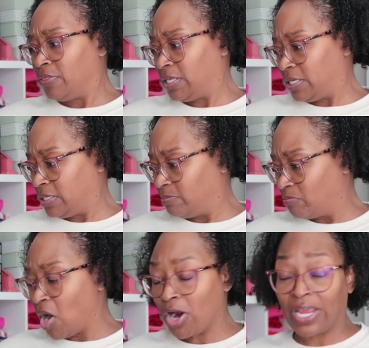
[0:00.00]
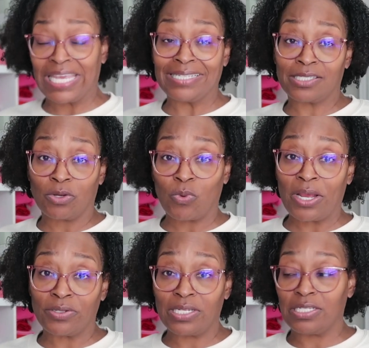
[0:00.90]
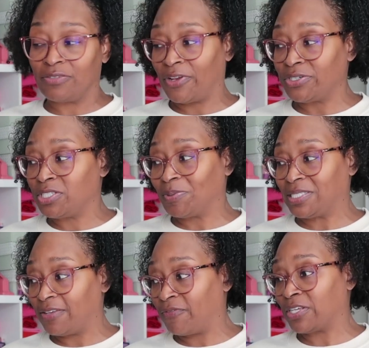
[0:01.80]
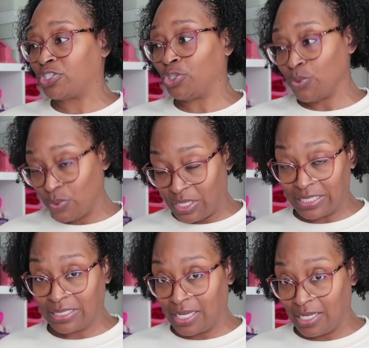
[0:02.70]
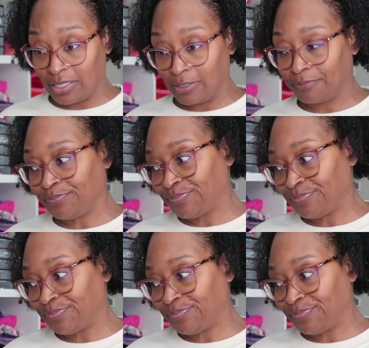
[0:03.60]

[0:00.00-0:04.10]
the markings around it is very specific to this cutter.